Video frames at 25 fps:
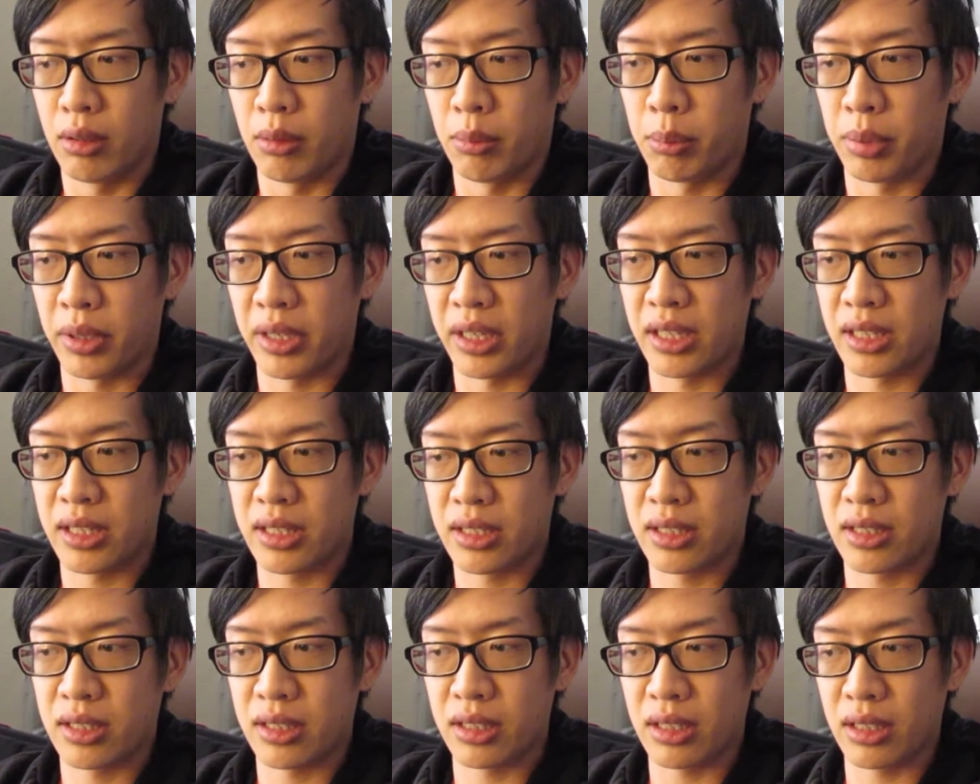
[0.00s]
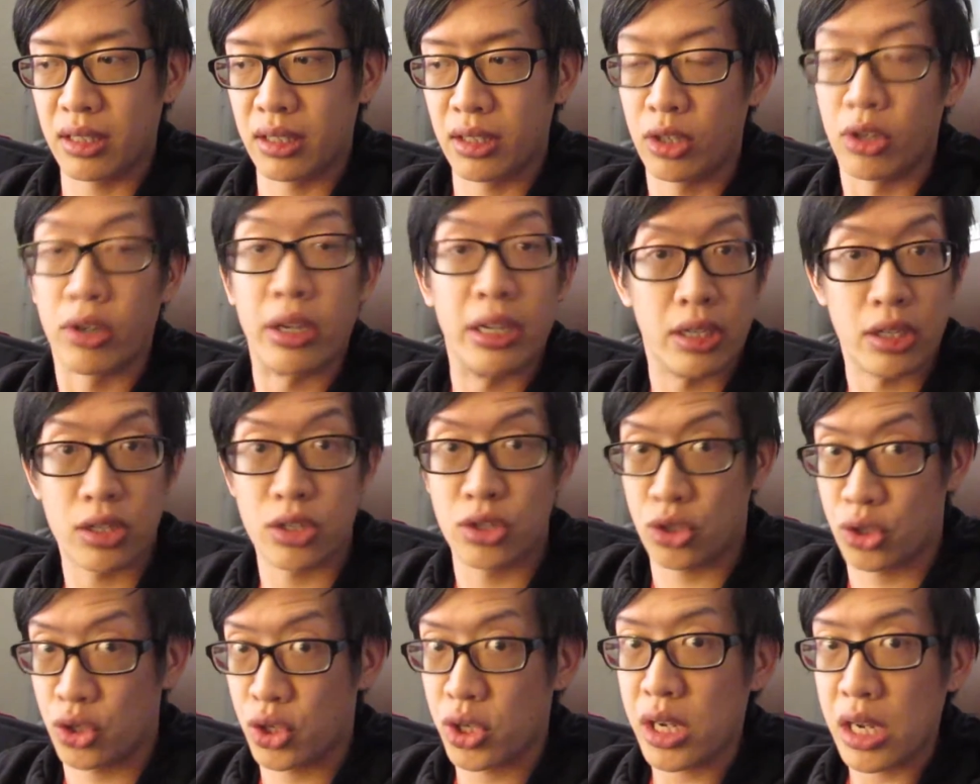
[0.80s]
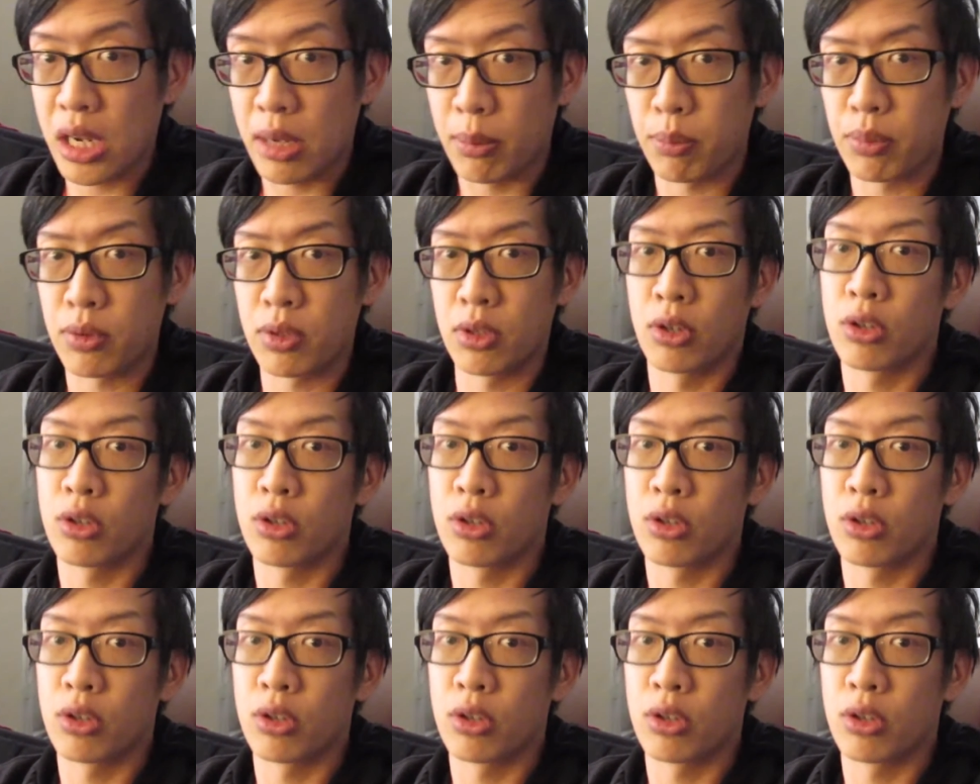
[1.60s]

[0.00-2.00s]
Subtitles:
but it's, and it's cheap,